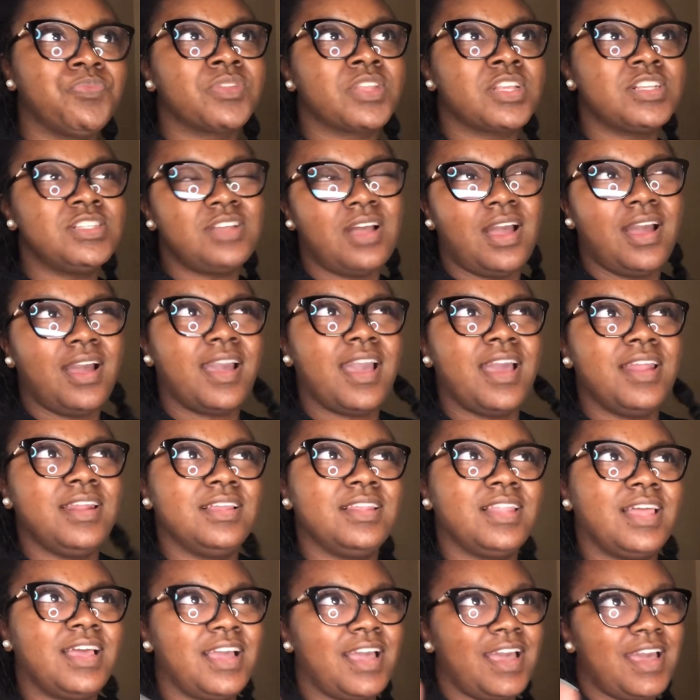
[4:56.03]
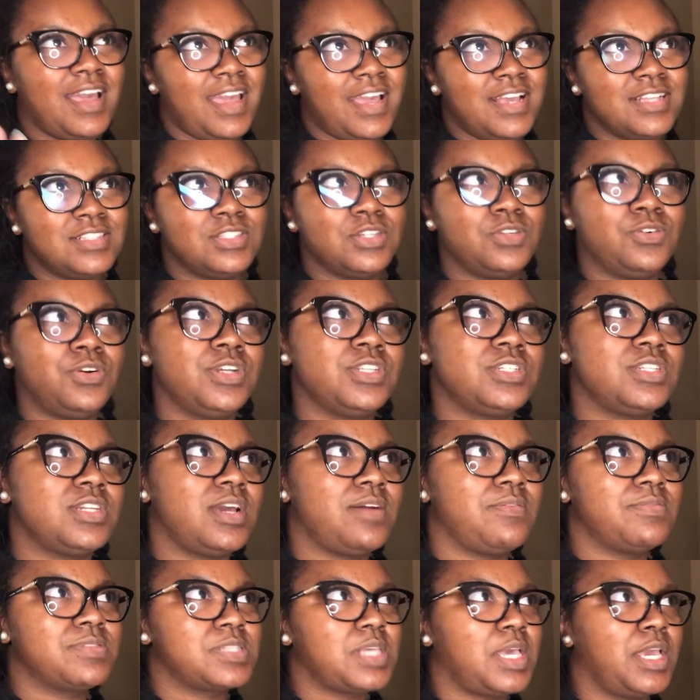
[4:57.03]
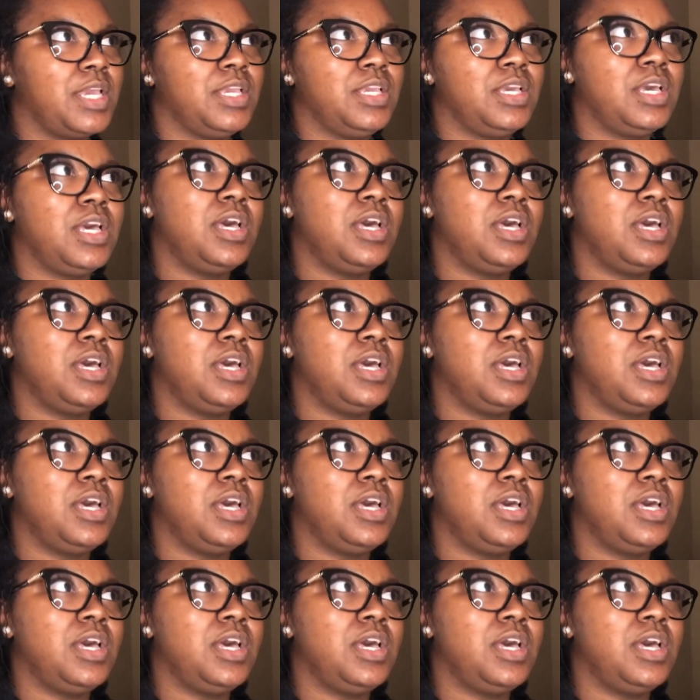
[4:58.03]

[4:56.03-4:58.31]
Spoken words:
So I kind of like, I asked the question. I was like,